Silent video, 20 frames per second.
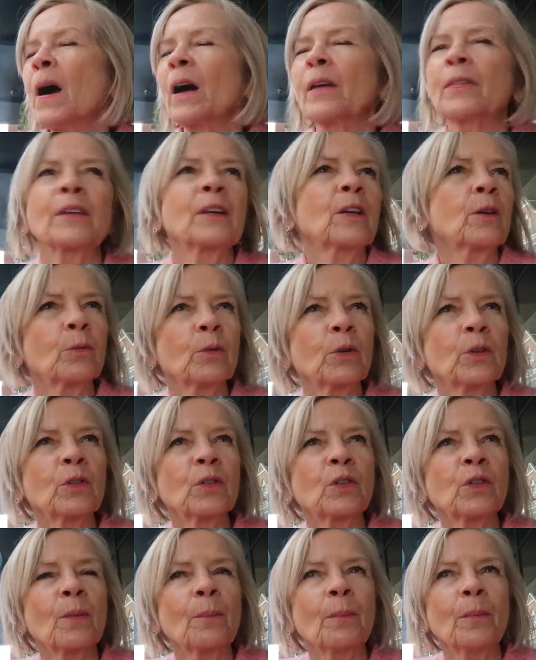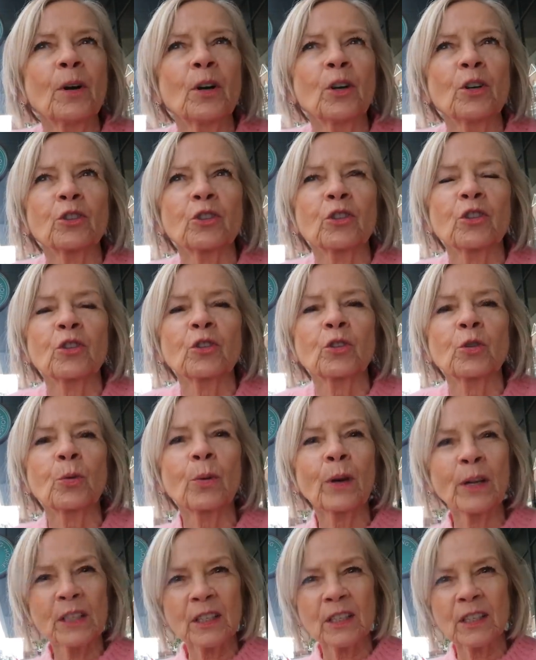I think it was March the
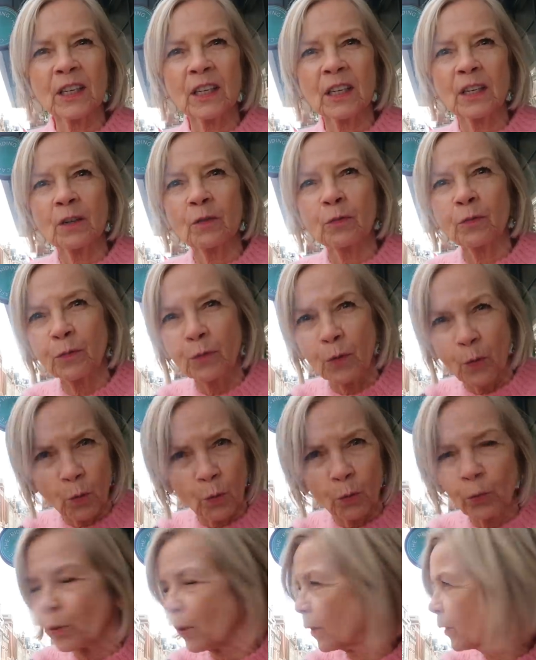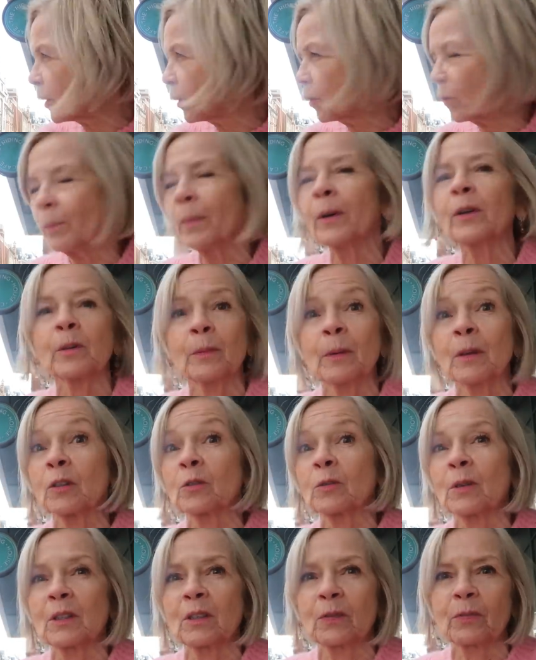24th, I think, or might have been the
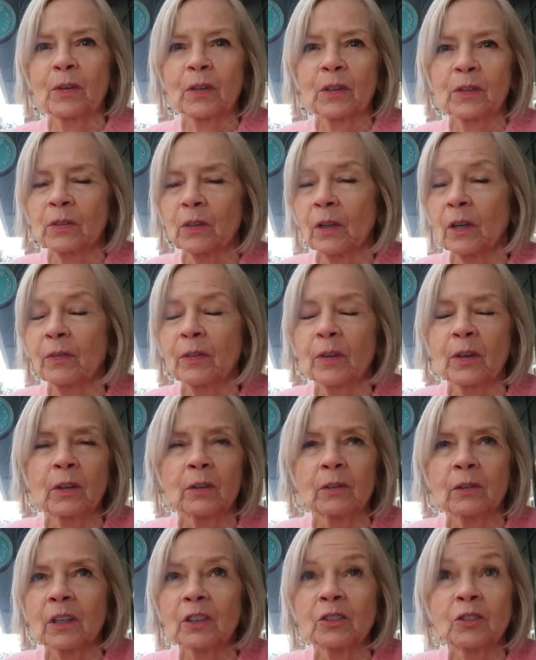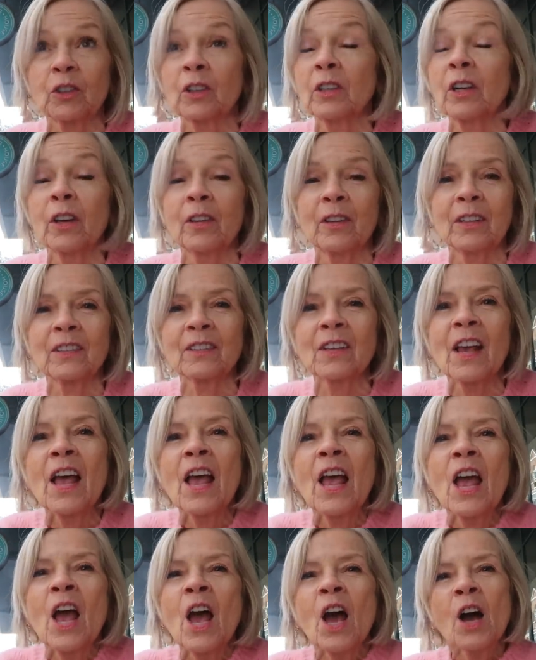21st, so I've forgotten, I should know this,
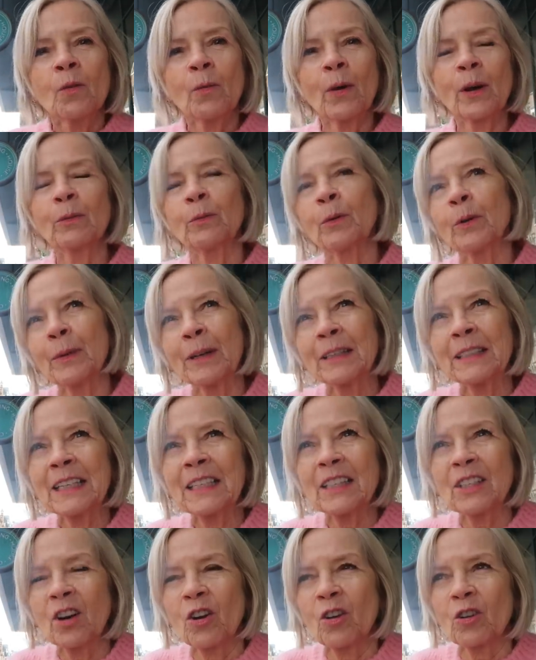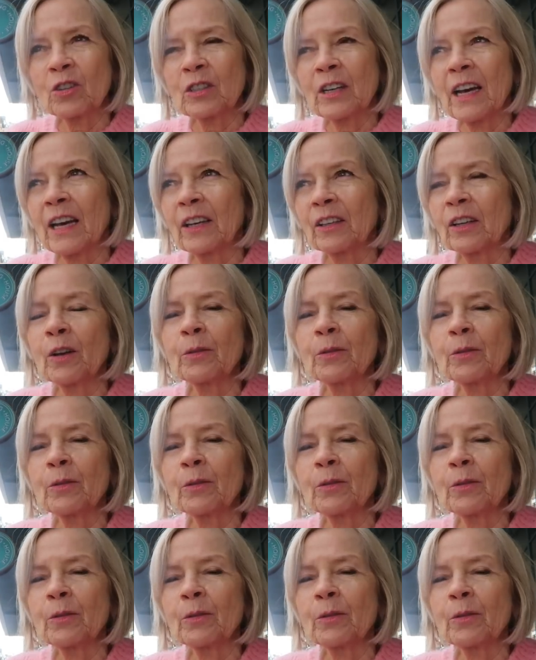when we went into lockdown.